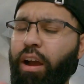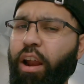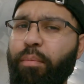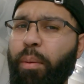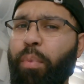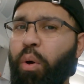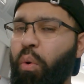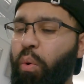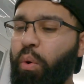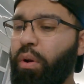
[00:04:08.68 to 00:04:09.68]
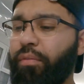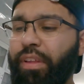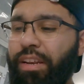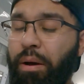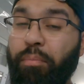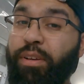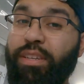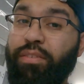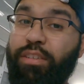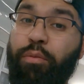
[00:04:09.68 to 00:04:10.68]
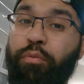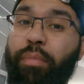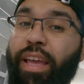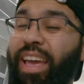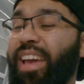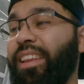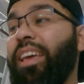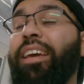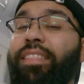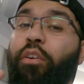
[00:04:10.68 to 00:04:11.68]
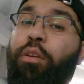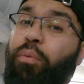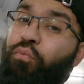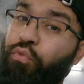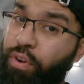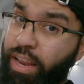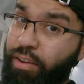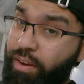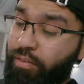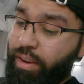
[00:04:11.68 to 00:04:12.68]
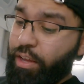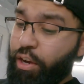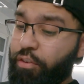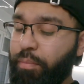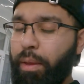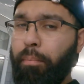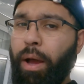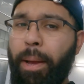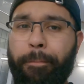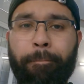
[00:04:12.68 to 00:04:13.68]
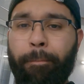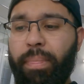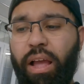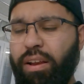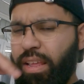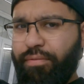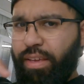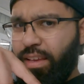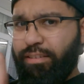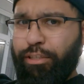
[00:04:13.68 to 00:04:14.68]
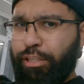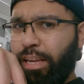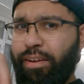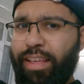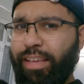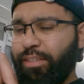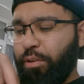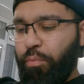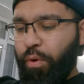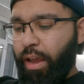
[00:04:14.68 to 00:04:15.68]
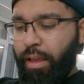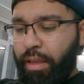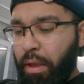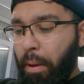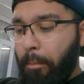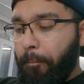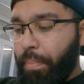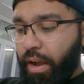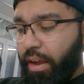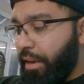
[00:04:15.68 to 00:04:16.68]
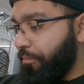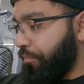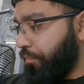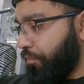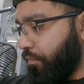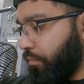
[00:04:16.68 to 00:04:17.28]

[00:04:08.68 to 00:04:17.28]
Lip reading: I can't remember all of the numbers off the top of my head. That would have been really good of me, but I'll leave it just down here somewhere. But